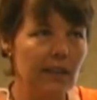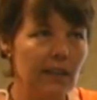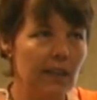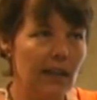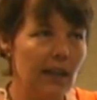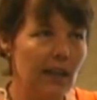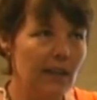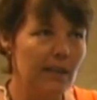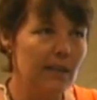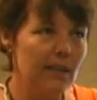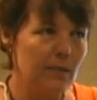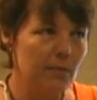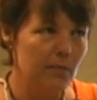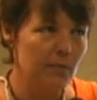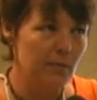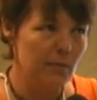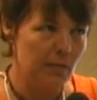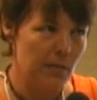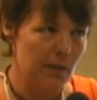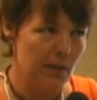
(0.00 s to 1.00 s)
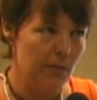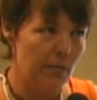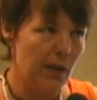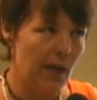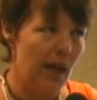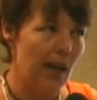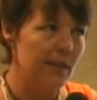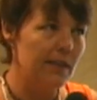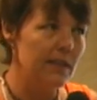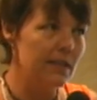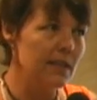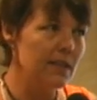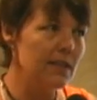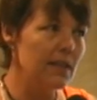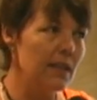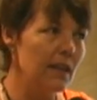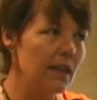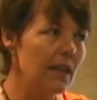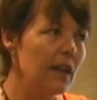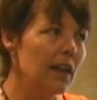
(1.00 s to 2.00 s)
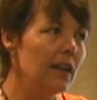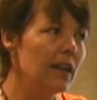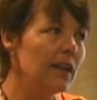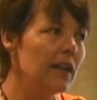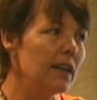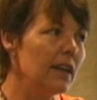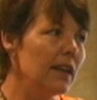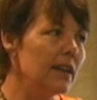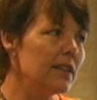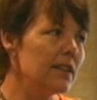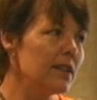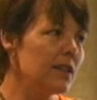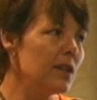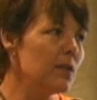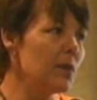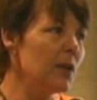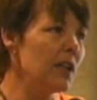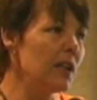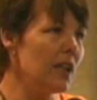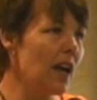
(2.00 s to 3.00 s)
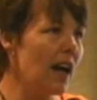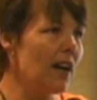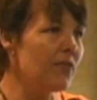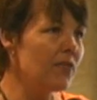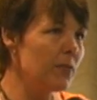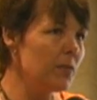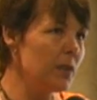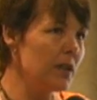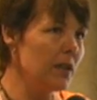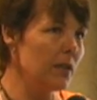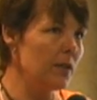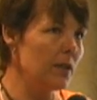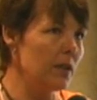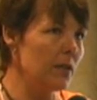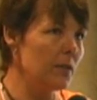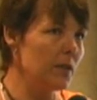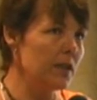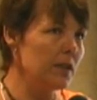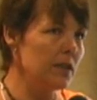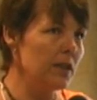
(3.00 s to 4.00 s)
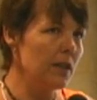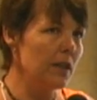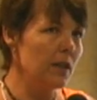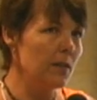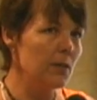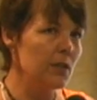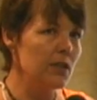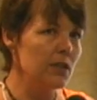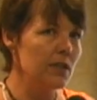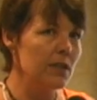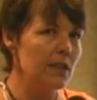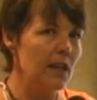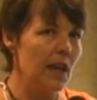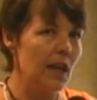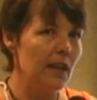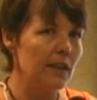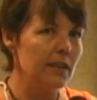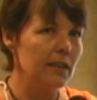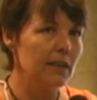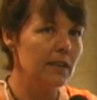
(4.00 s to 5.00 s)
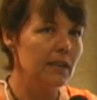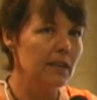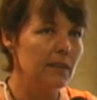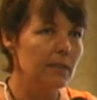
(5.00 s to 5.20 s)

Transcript: that has been passed, is, is there anybody not familiar with the Military Commissions Act?